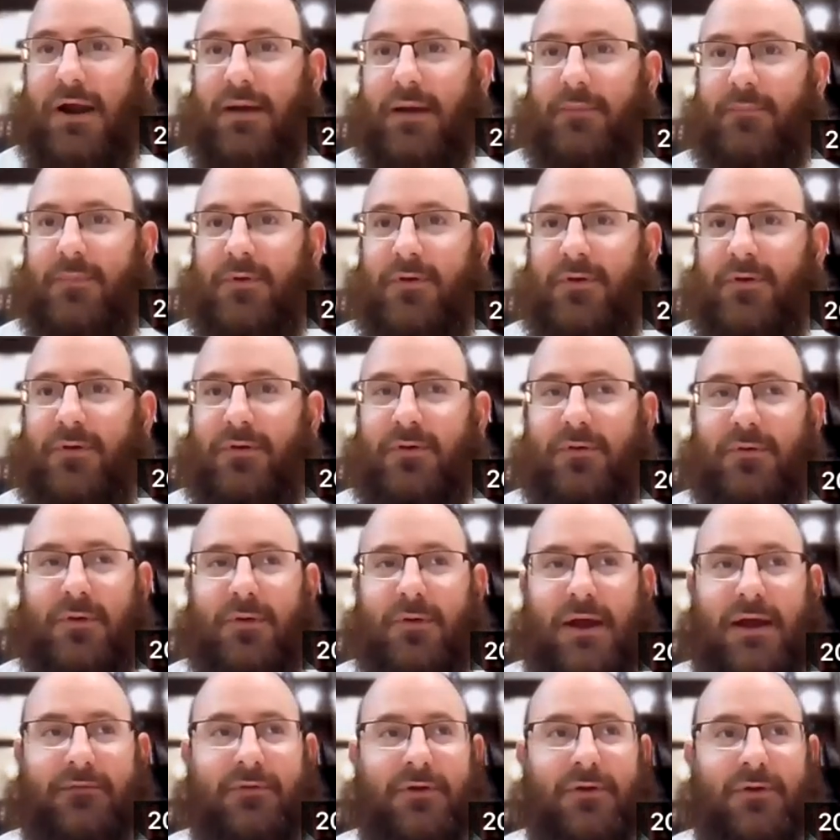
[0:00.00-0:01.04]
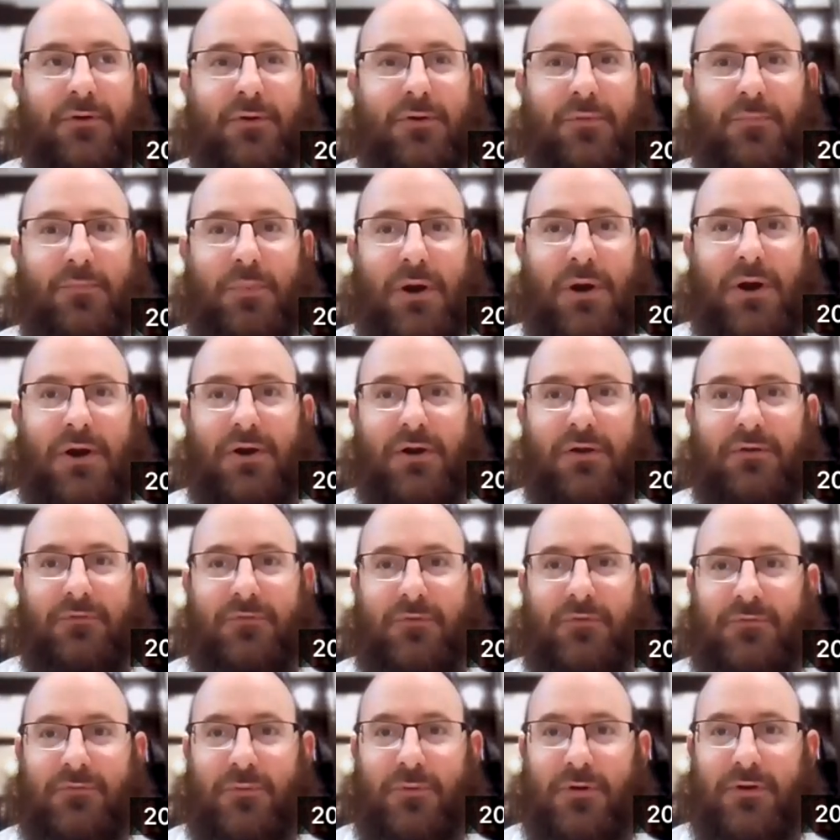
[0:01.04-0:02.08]
were having a, were having a whole party
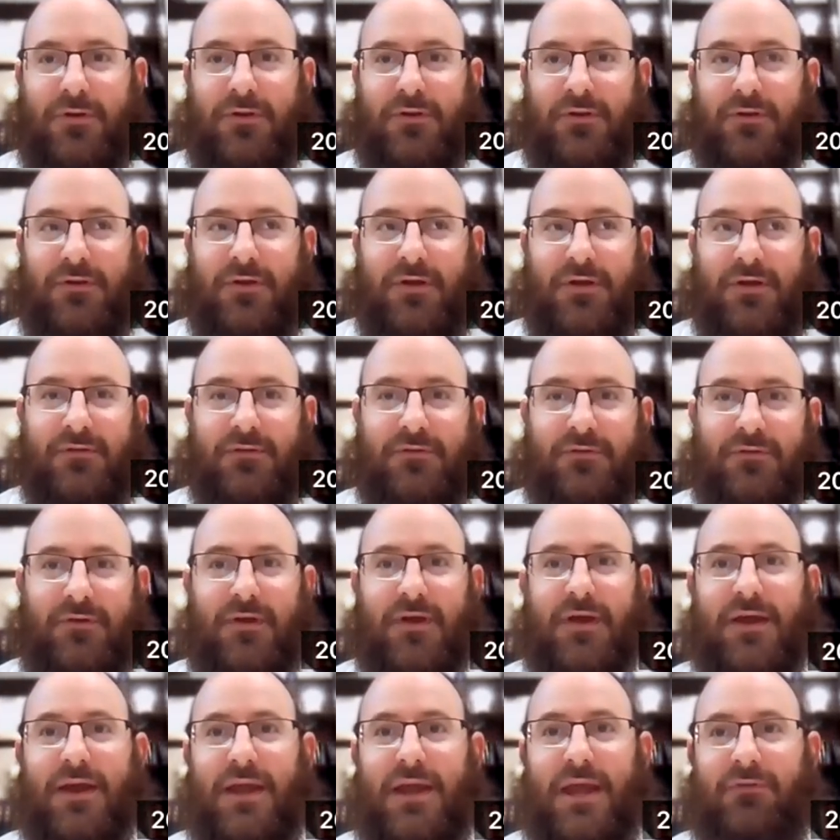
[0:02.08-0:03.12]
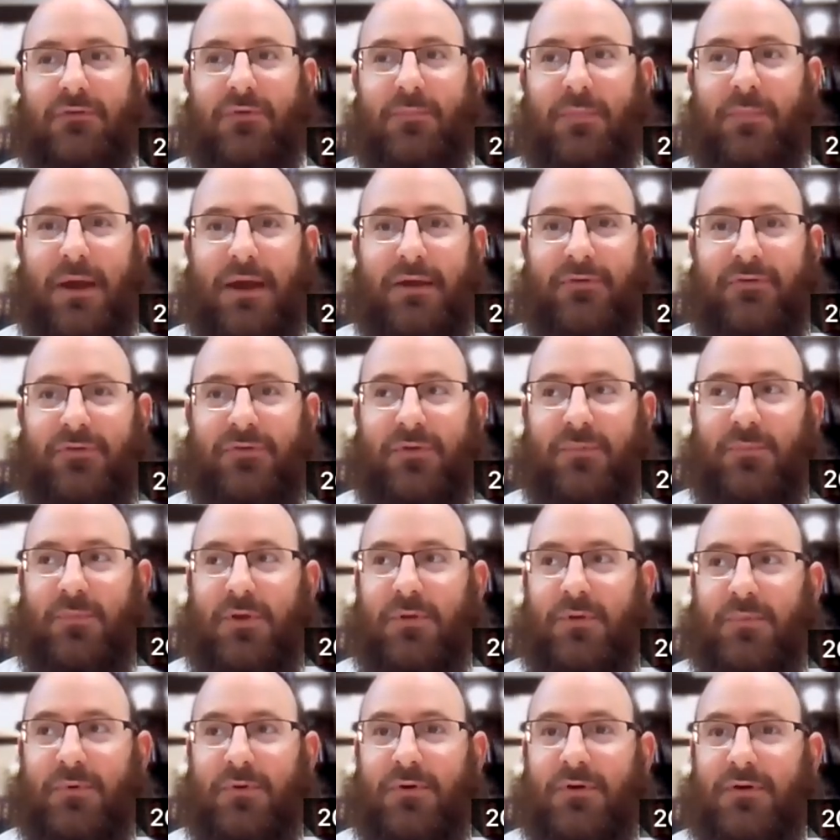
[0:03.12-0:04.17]
for 14 days, even
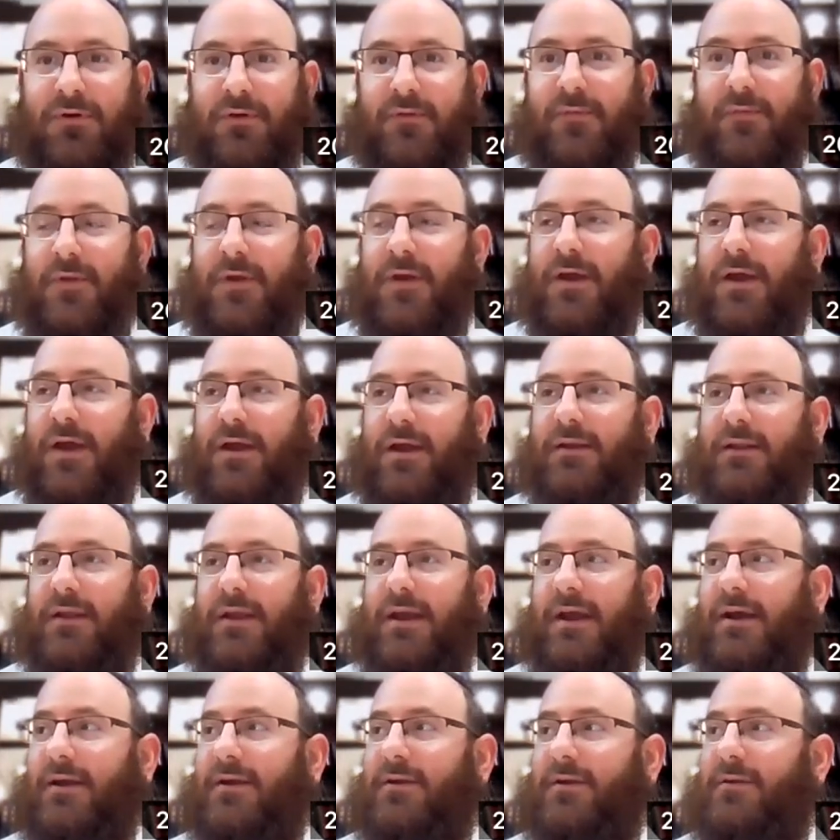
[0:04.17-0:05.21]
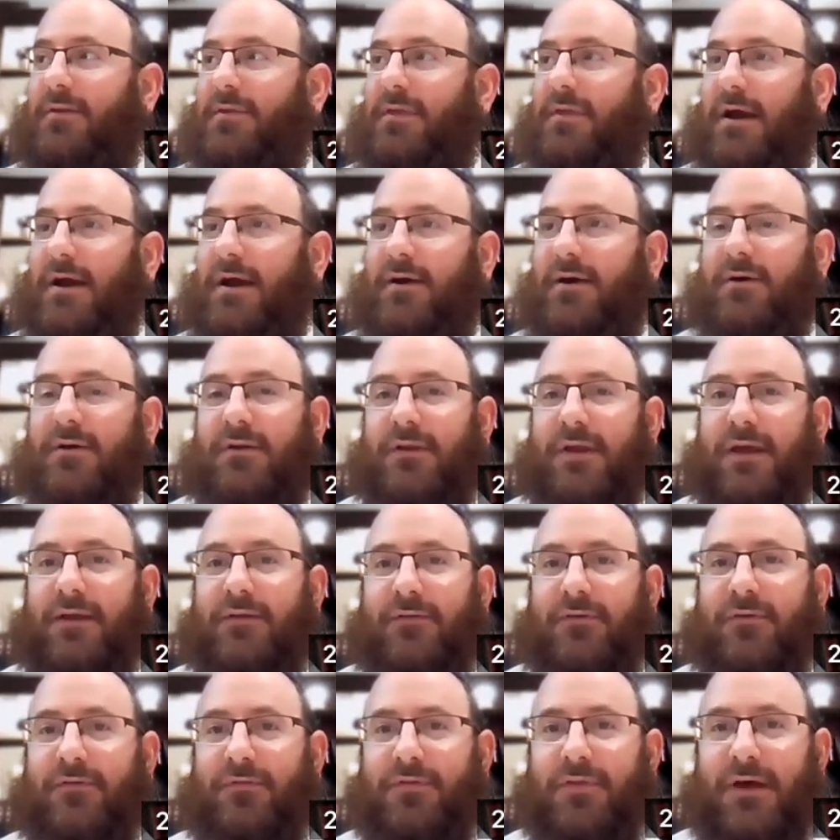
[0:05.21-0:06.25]
fasting Kippur, and they had th-
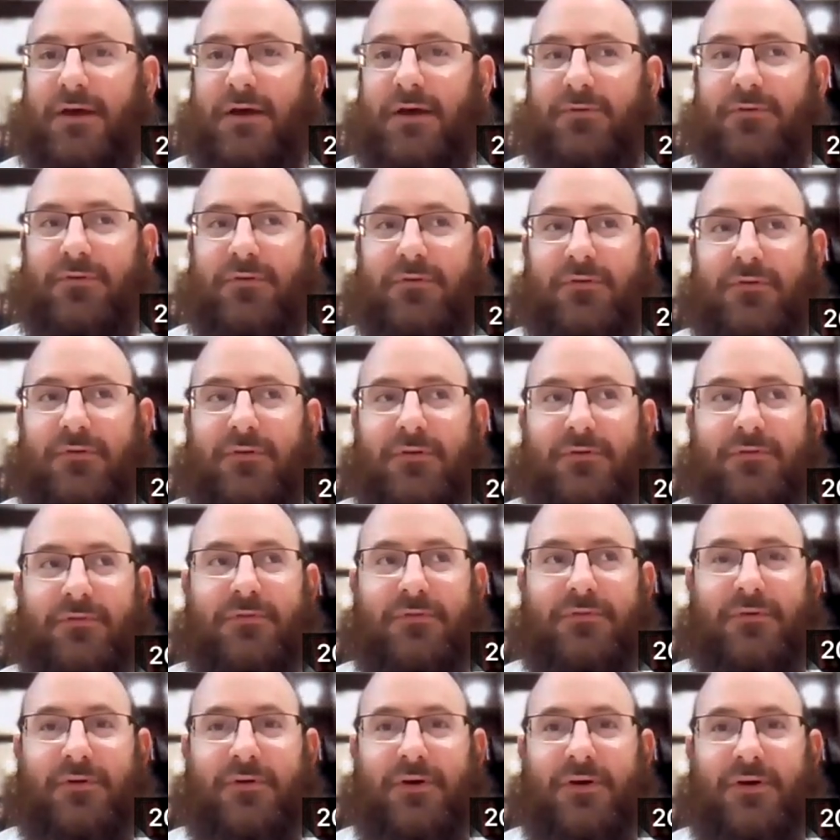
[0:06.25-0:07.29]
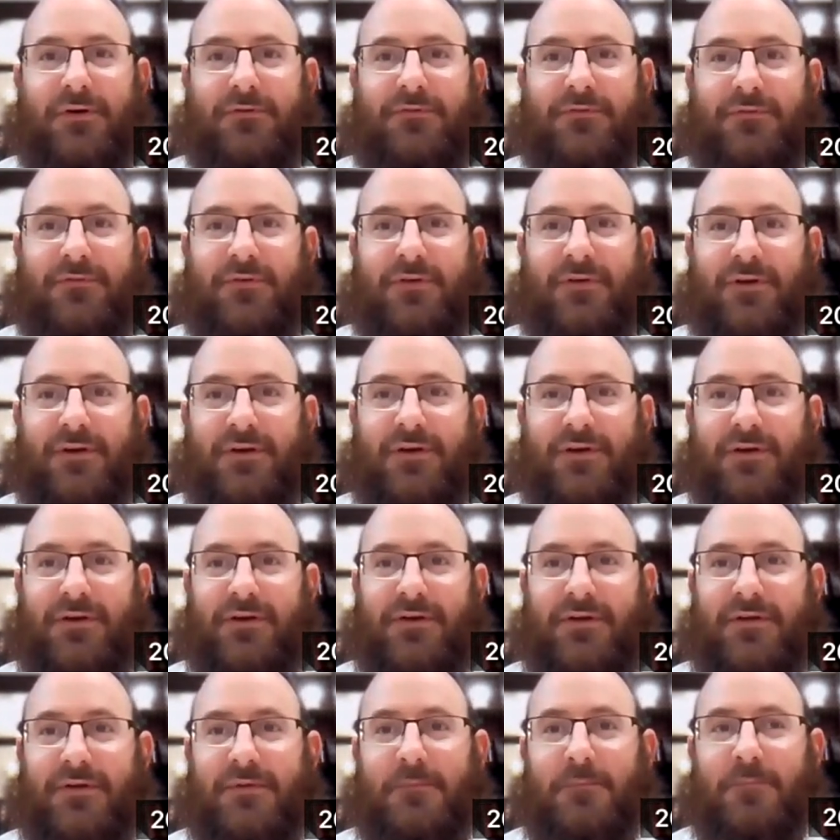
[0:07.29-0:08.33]
tens of thousands of of
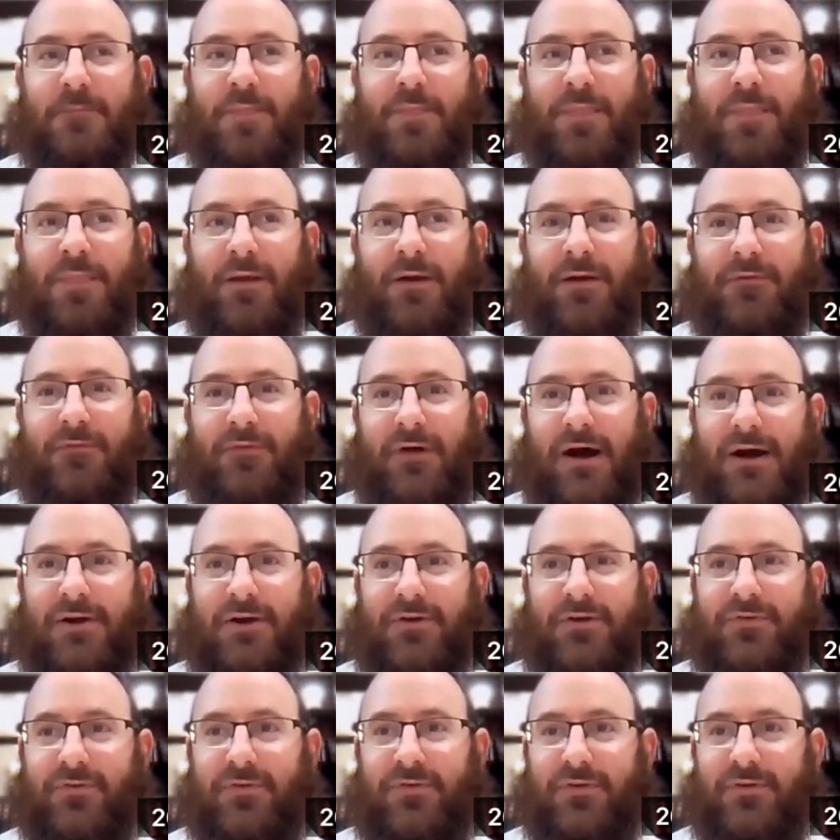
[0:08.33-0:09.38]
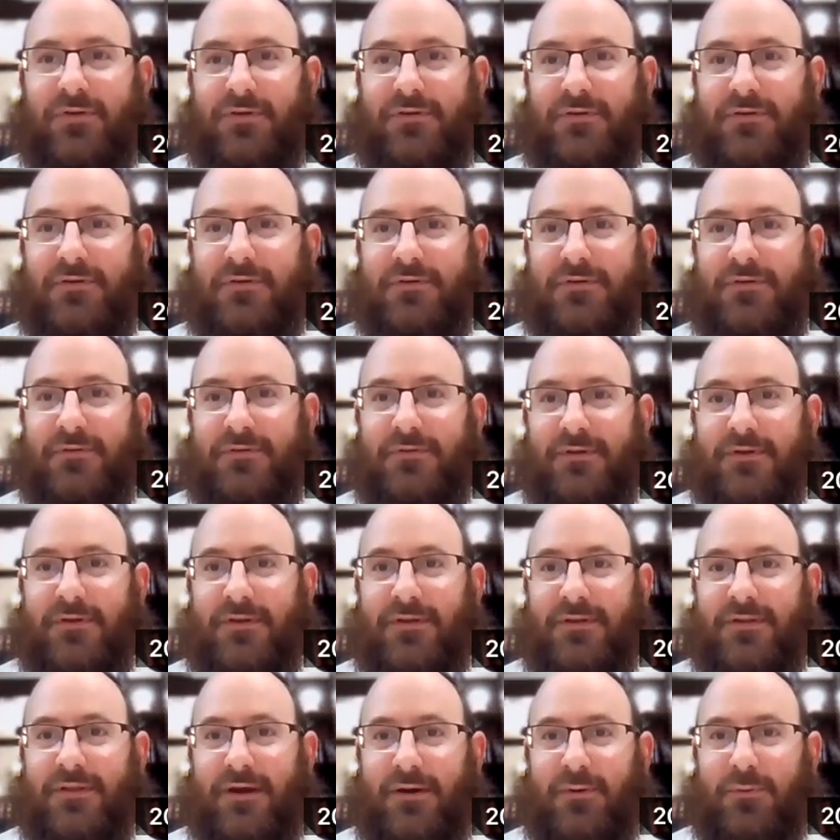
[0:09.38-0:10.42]
uh, of oxen
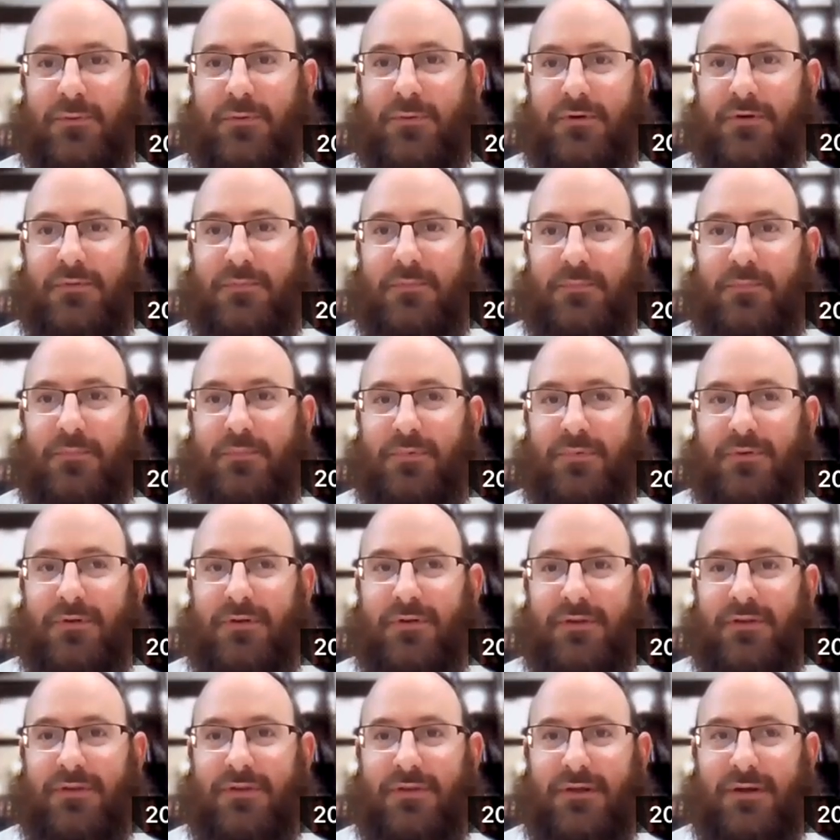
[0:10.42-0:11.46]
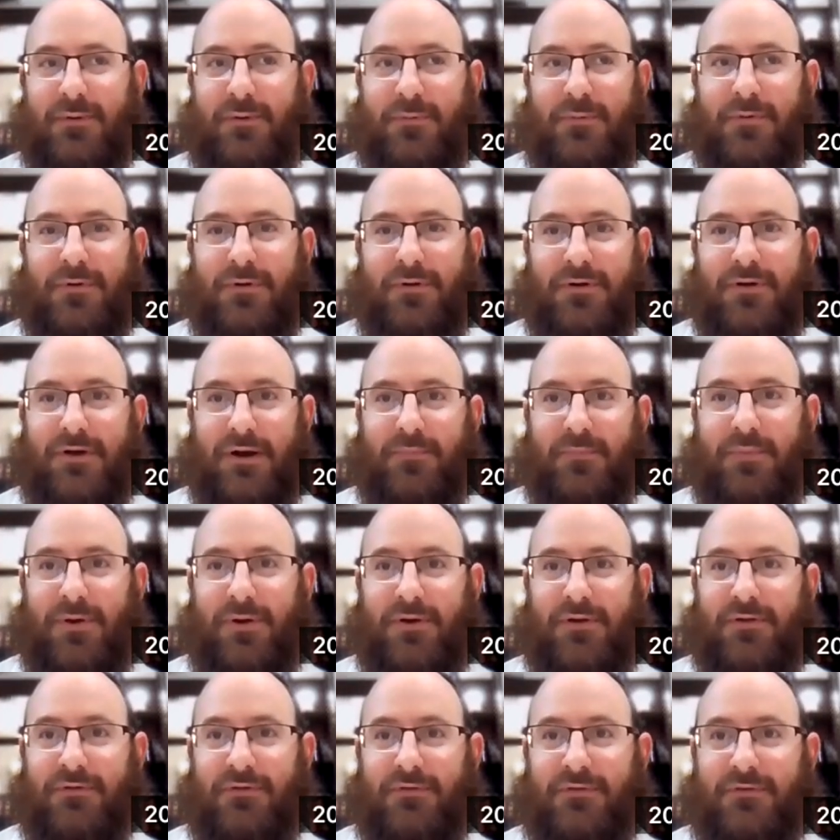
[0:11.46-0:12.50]
that were that were
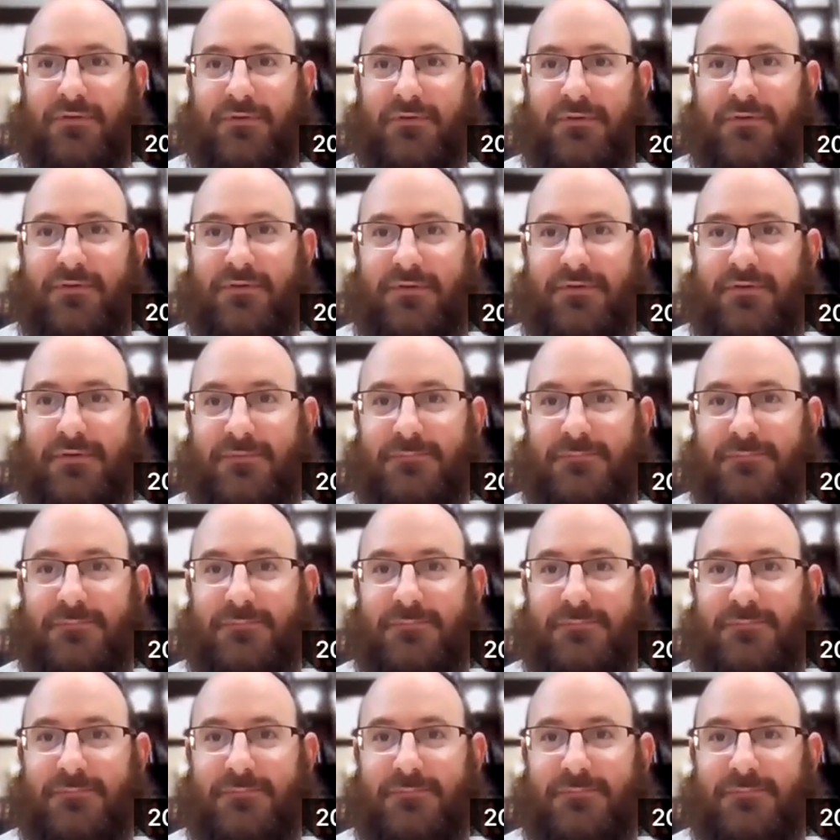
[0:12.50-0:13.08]
carbonis.